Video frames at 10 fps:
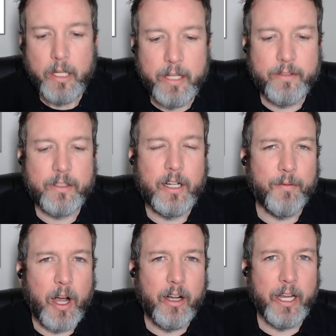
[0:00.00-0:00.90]
"Is
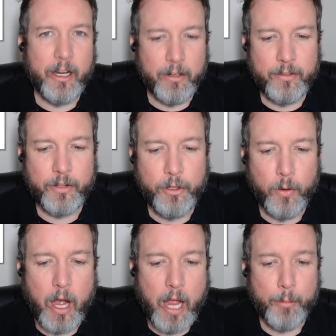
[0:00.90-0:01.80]
Kamala Harris the
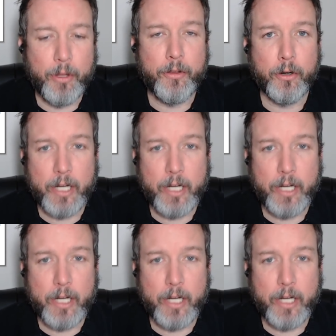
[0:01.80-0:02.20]
new I'm with her